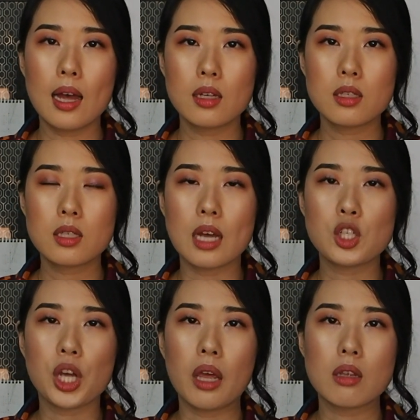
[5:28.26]

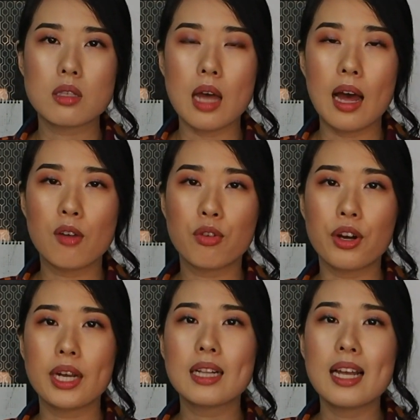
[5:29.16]
such as a
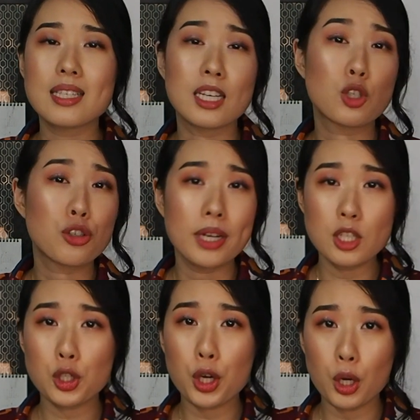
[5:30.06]
very classic
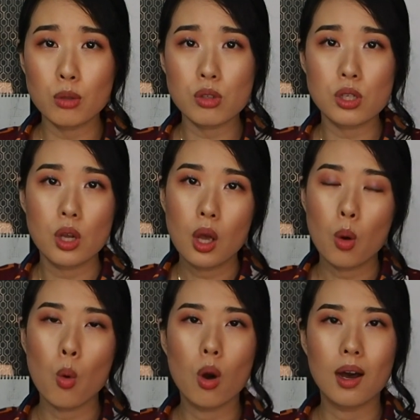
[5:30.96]
trench coat
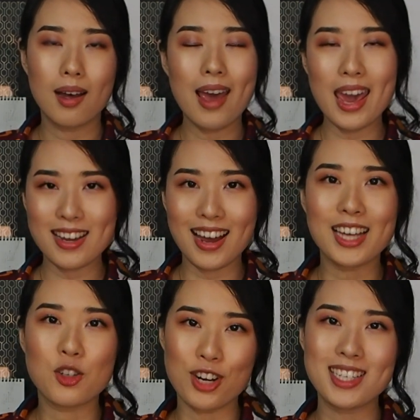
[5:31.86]
or
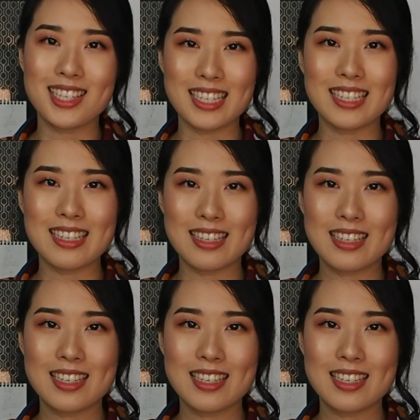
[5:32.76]
A-line dresses.